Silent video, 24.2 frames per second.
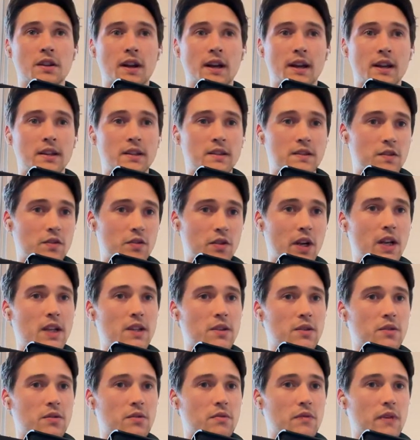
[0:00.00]
I try
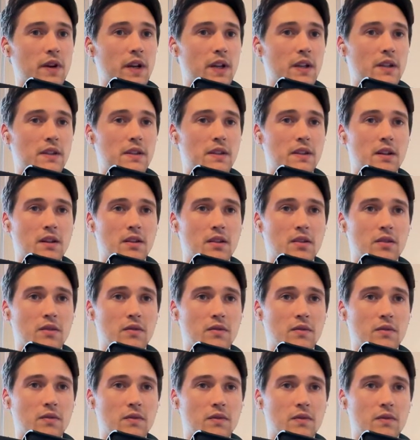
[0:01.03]
not to write a lot of
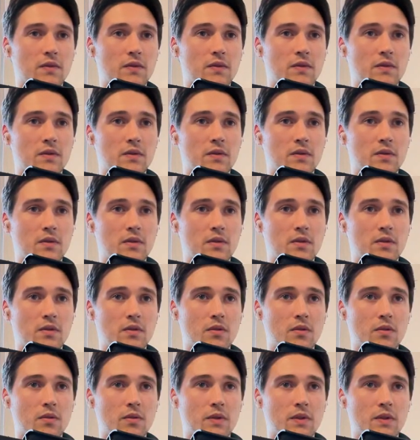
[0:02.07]

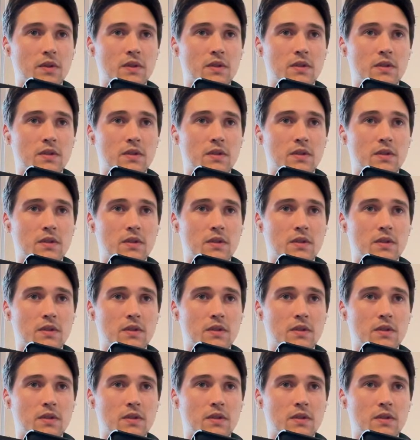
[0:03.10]
code.